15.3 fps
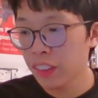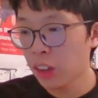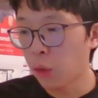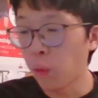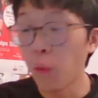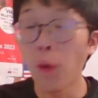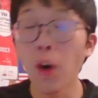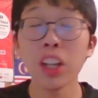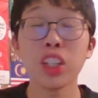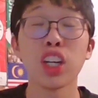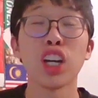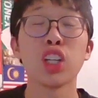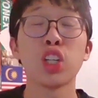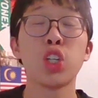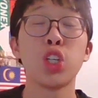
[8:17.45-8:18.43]
What
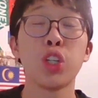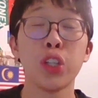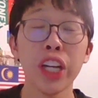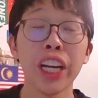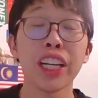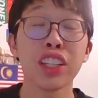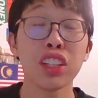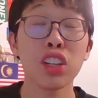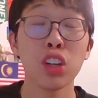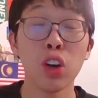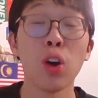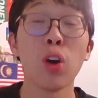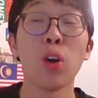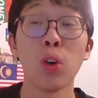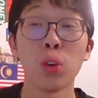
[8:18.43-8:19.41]
a shit
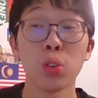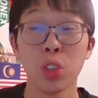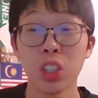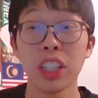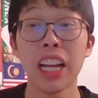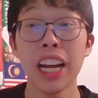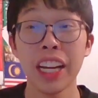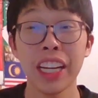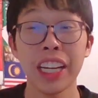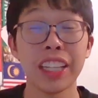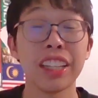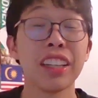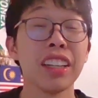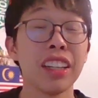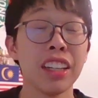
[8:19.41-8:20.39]
goal to let in